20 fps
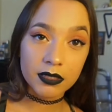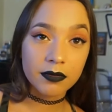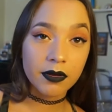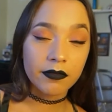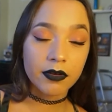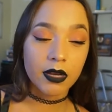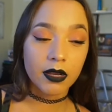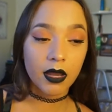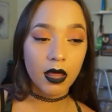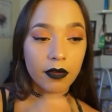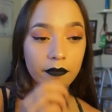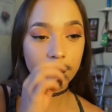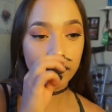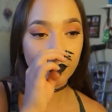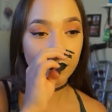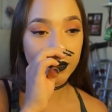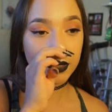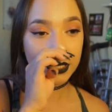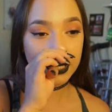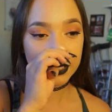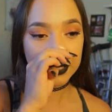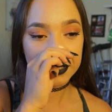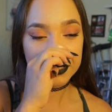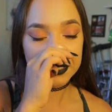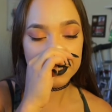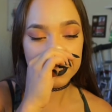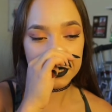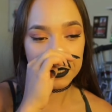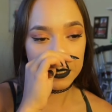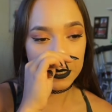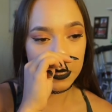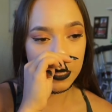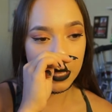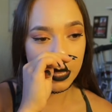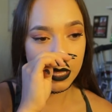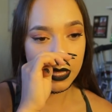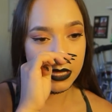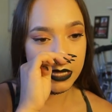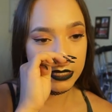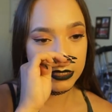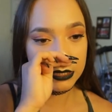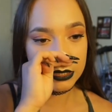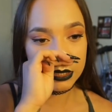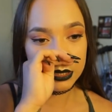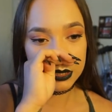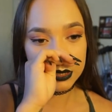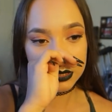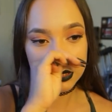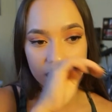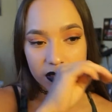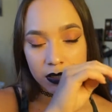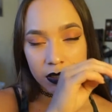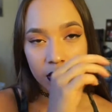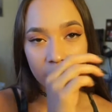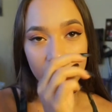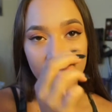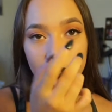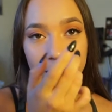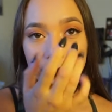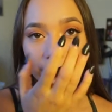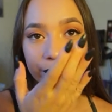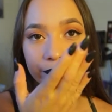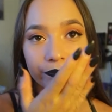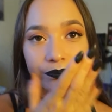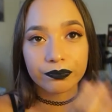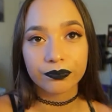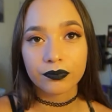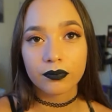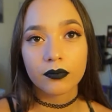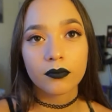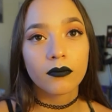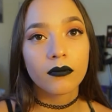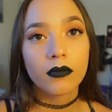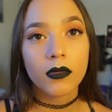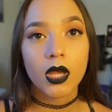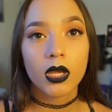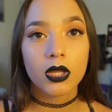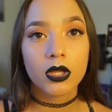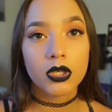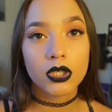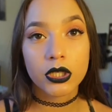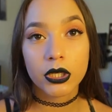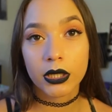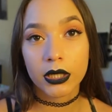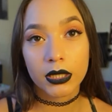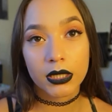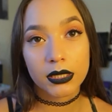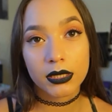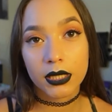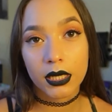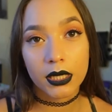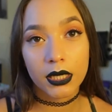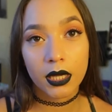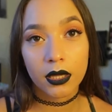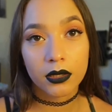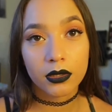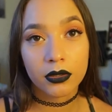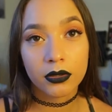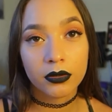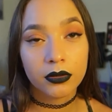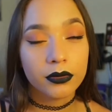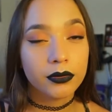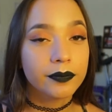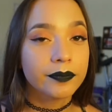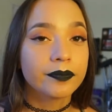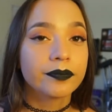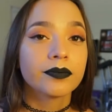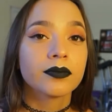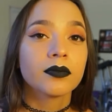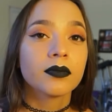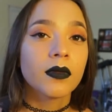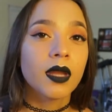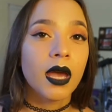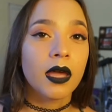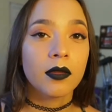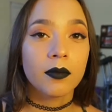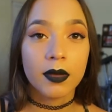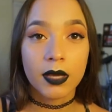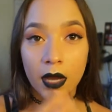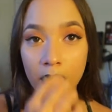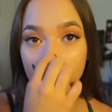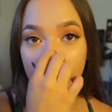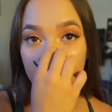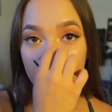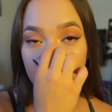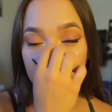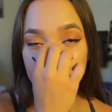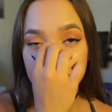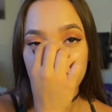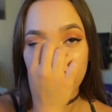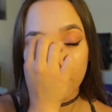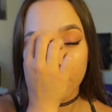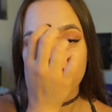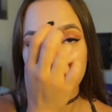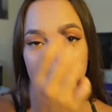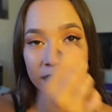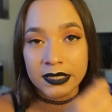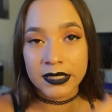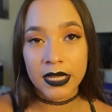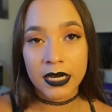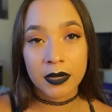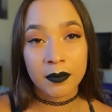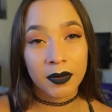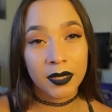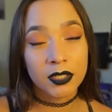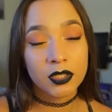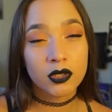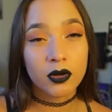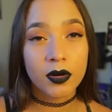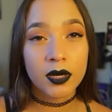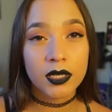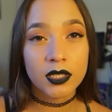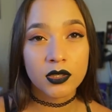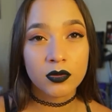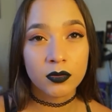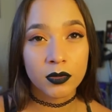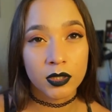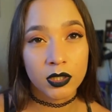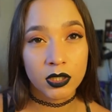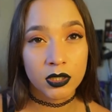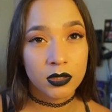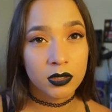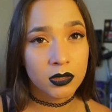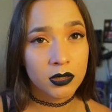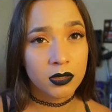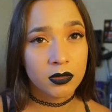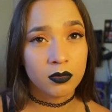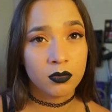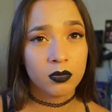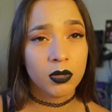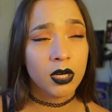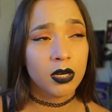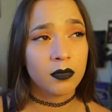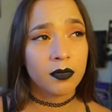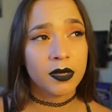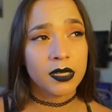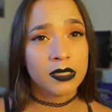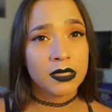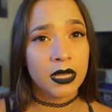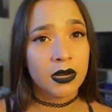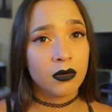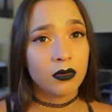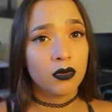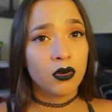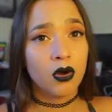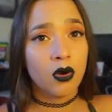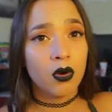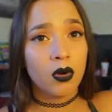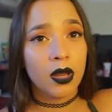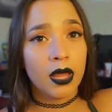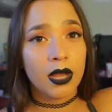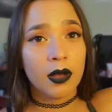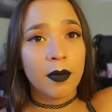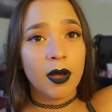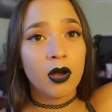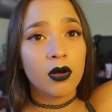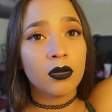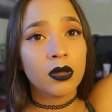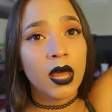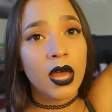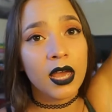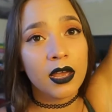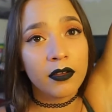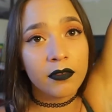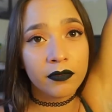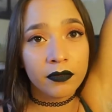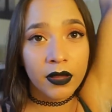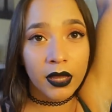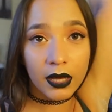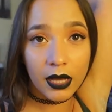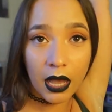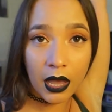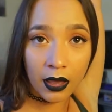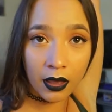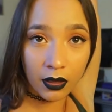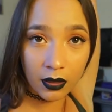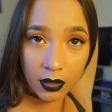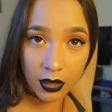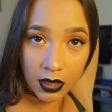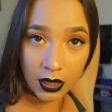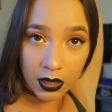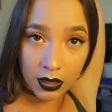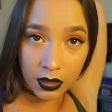This affects my everyday life because it's just, there's certain things I can't do. I have to be careful with not overextending my joints, which is weird because I don't know, like my whole life,